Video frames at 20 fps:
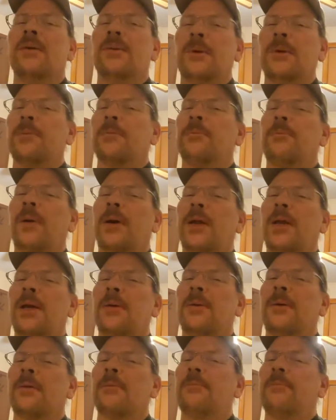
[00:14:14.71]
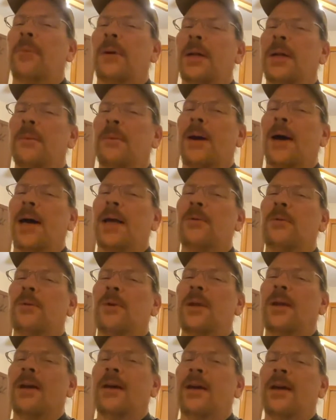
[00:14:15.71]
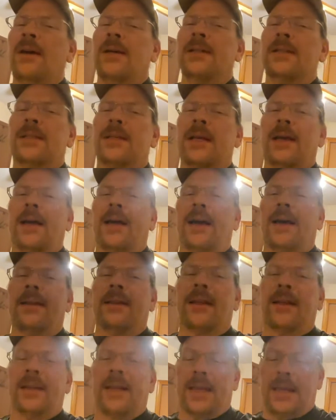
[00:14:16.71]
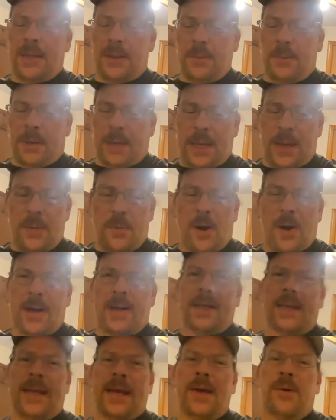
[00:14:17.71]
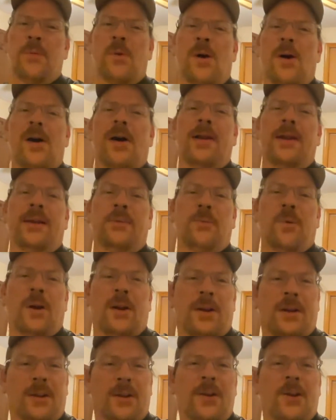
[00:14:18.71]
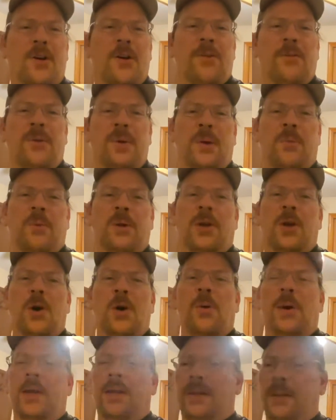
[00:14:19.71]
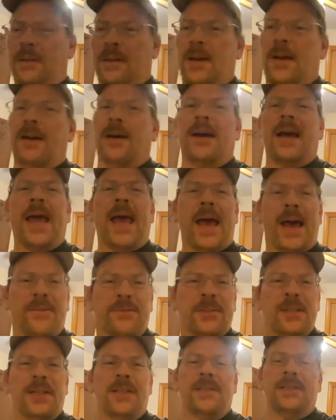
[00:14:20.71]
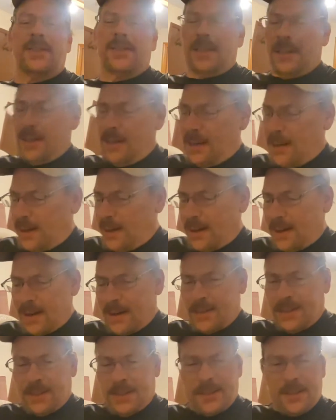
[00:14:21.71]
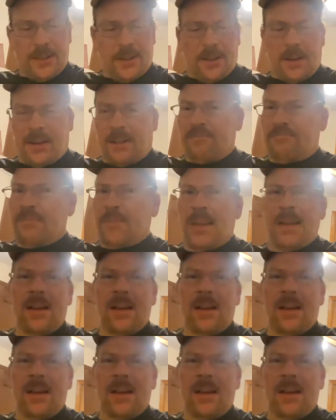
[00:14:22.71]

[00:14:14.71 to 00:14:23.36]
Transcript: But buddy buddy of mine said that he he wanted to get one and wanted to know if we would go in uh, halvesies, and I just thought